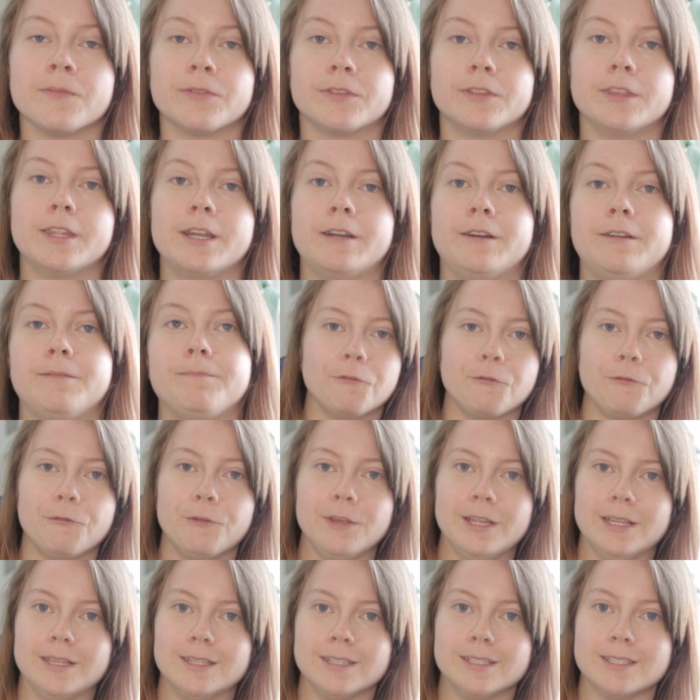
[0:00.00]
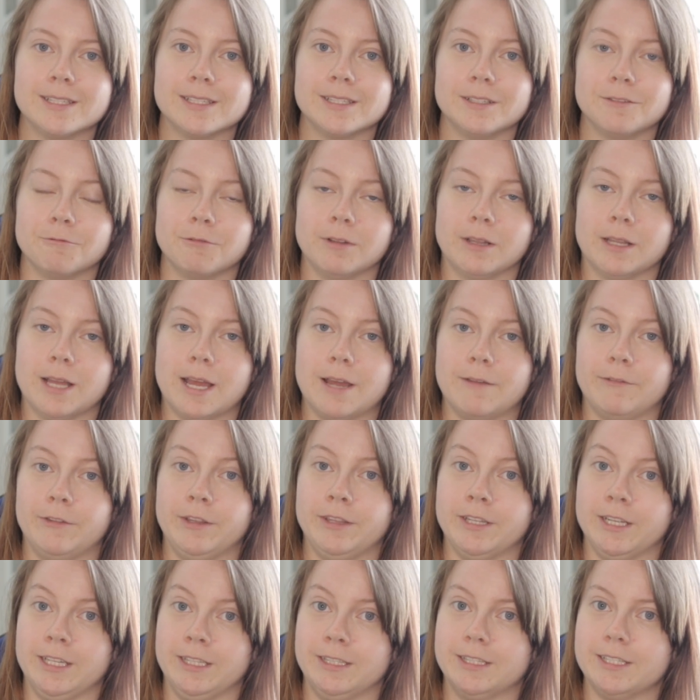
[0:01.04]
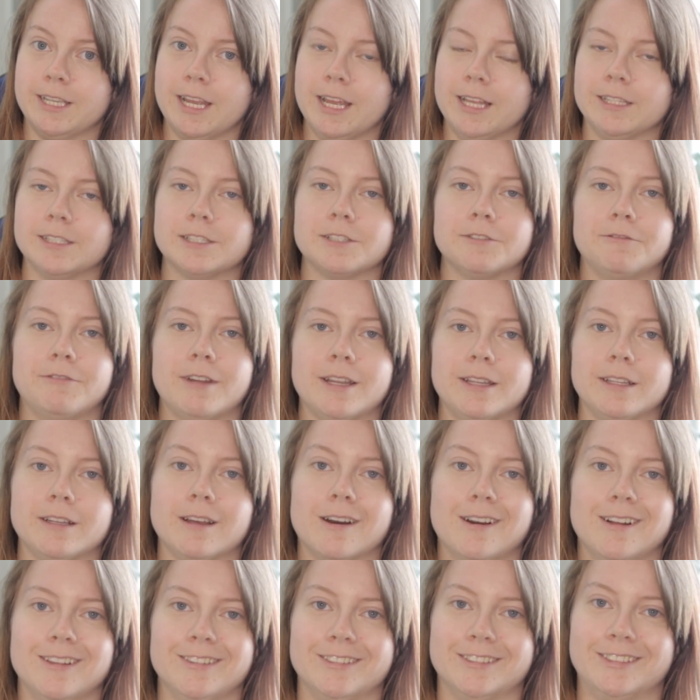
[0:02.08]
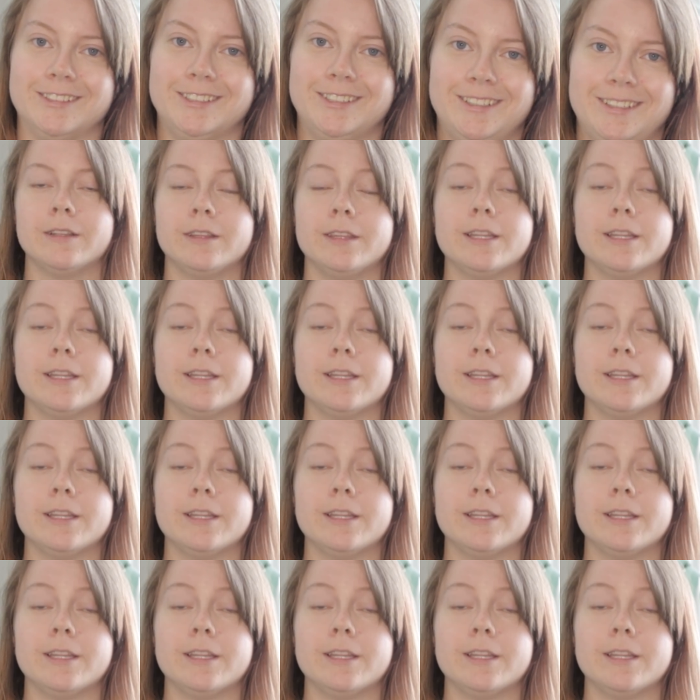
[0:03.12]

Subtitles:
Their fins will have an intense red color.